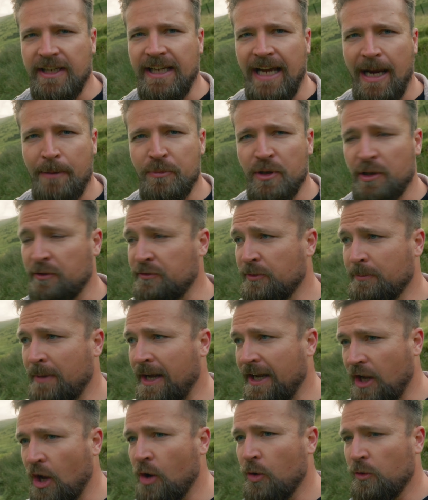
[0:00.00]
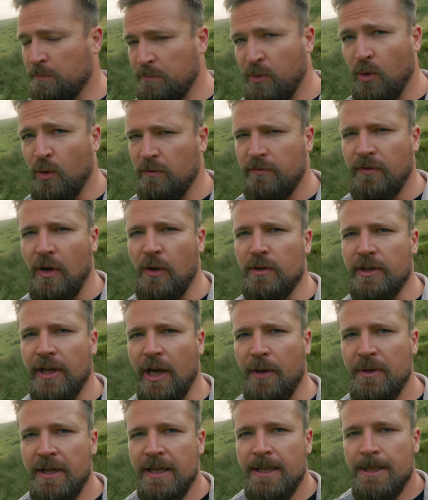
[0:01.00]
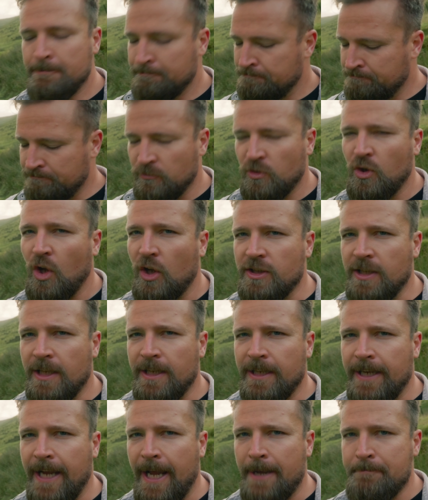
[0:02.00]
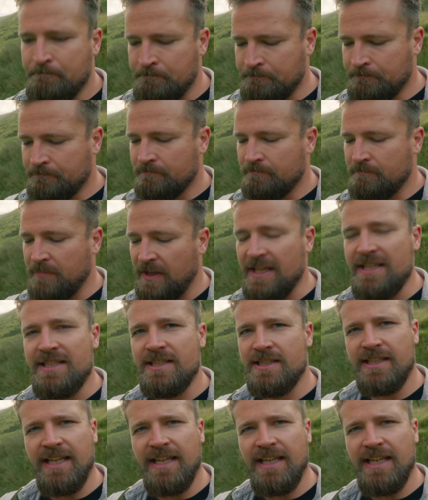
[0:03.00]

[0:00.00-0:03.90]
camera for my own portfolio, not done it yet. But this is a